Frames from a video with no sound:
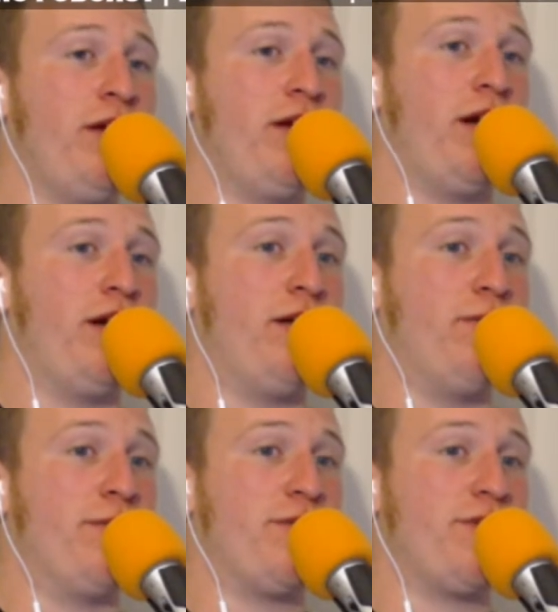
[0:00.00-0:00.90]

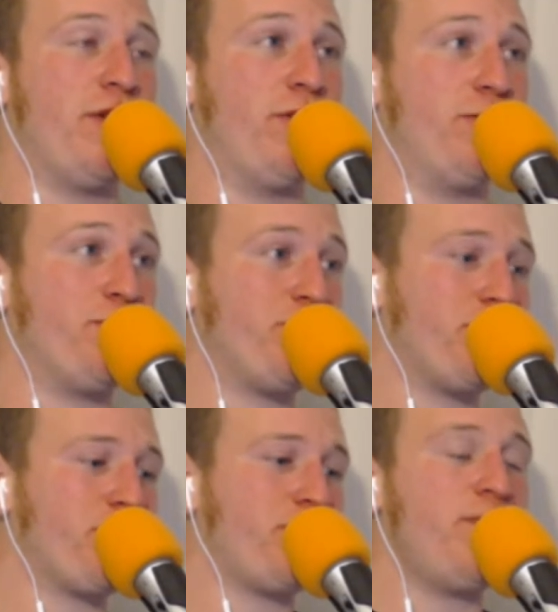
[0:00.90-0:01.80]
Um, so
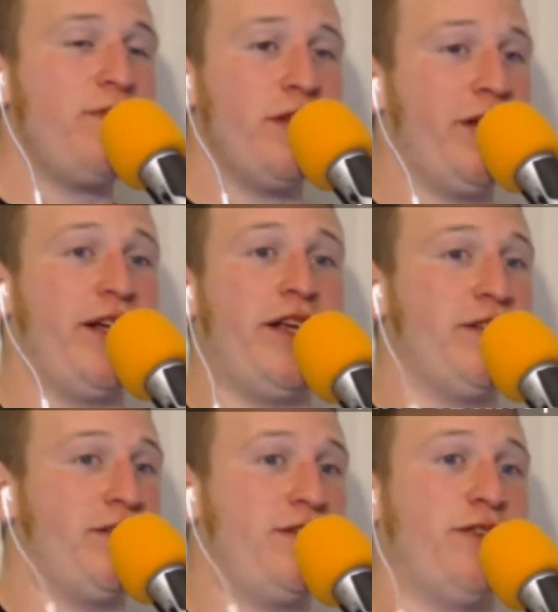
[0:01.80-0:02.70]
the idea
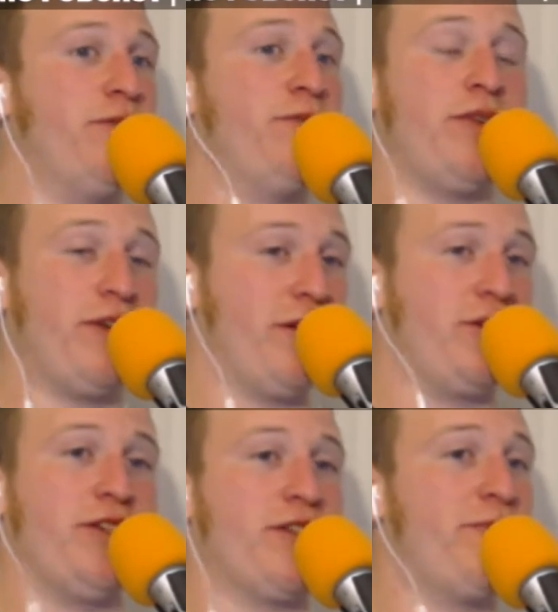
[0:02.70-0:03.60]
is to
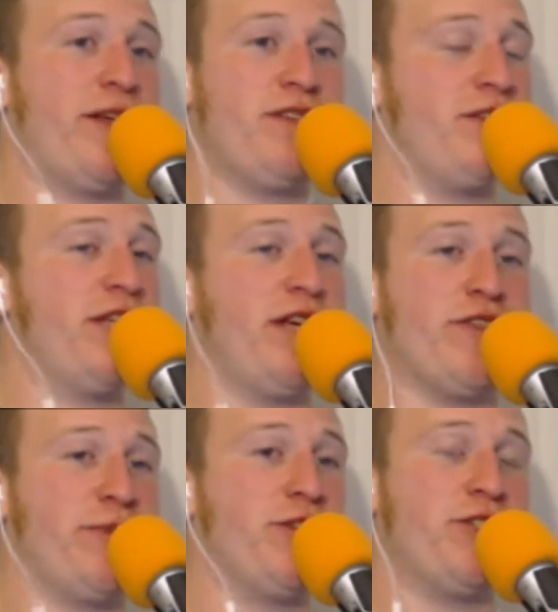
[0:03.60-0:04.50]
cut your expenses, save
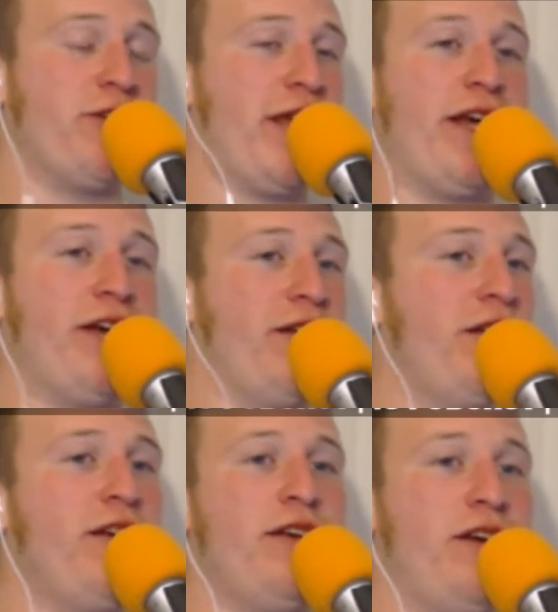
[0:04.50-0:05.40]
as much as you can,
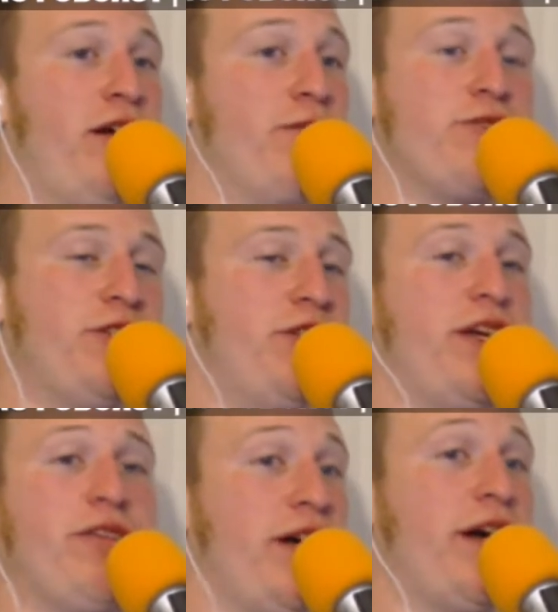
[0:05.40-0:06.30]
um, so that she
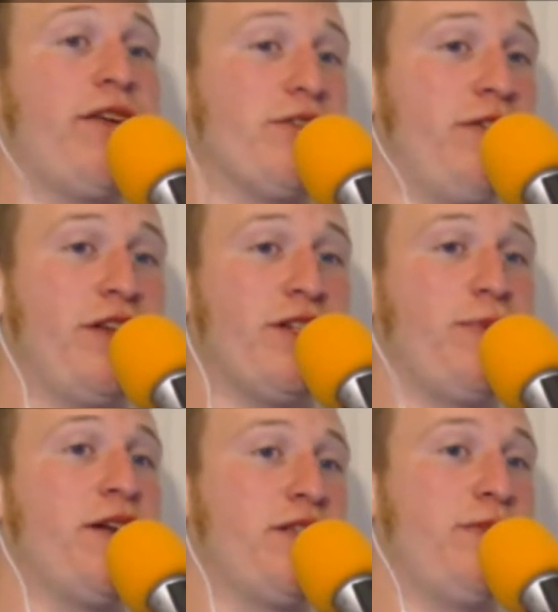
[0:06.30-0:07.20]
can retire as early as
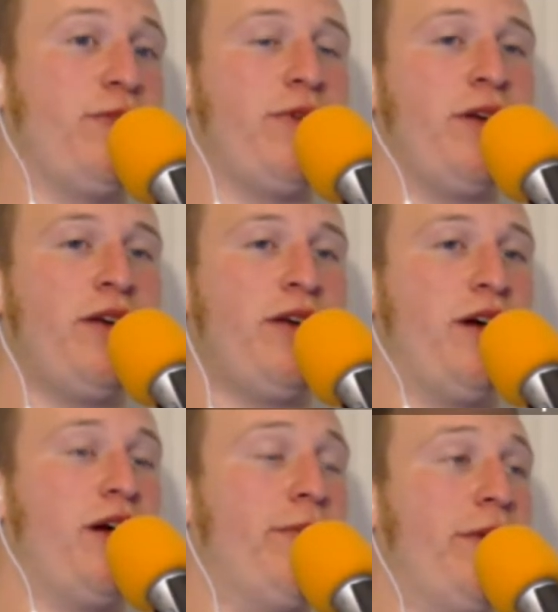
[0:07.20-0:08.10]
possible.
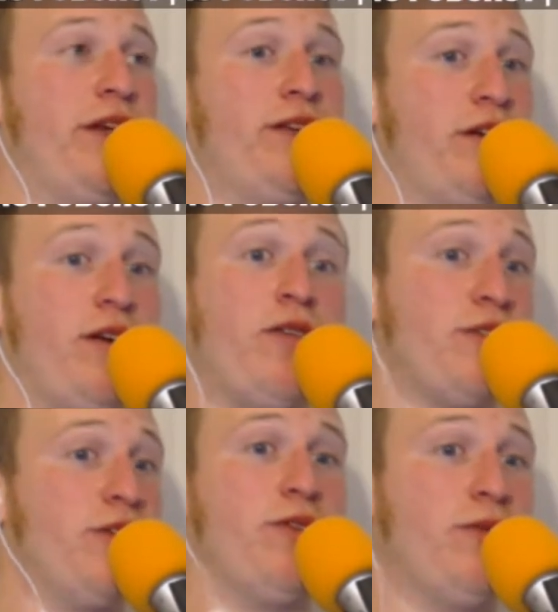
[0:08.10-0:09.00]
Um, and then uh,
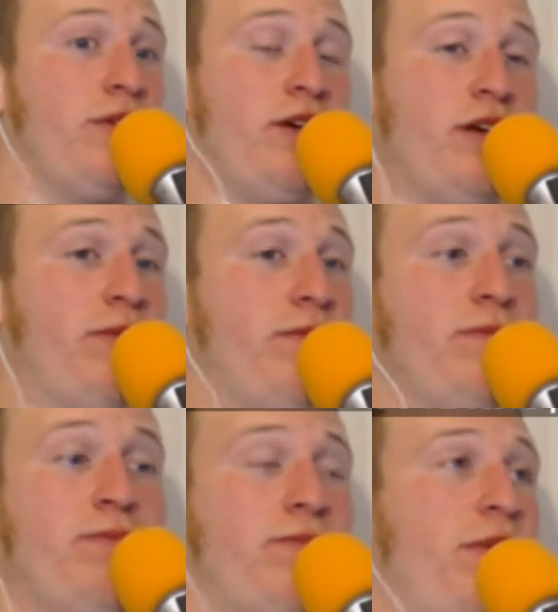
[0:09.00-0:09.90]
also um,
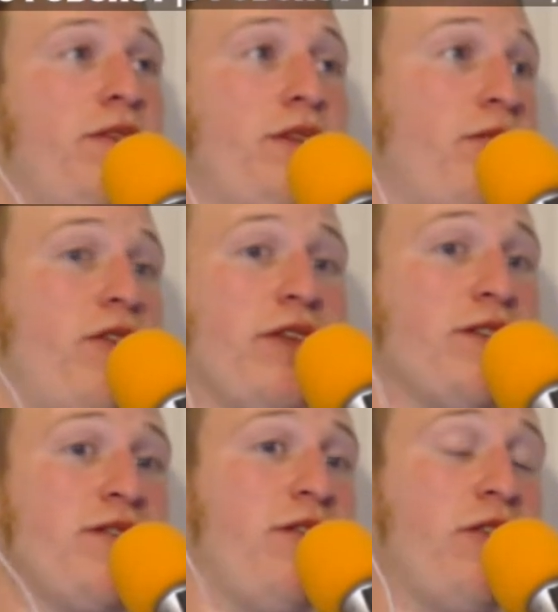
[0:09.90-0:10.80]
along
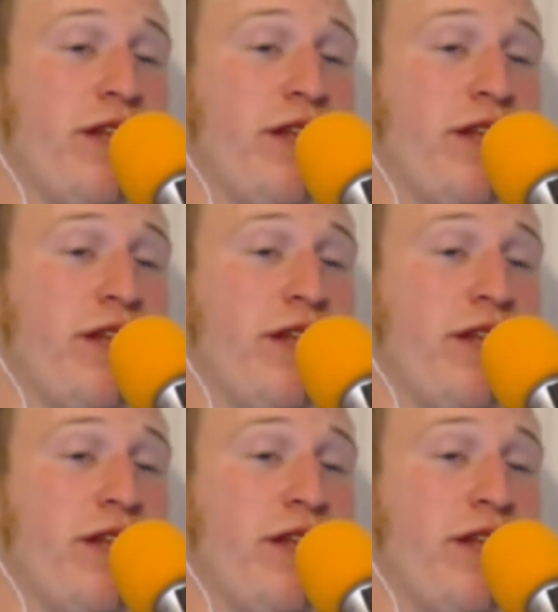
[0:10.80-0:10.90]
that along that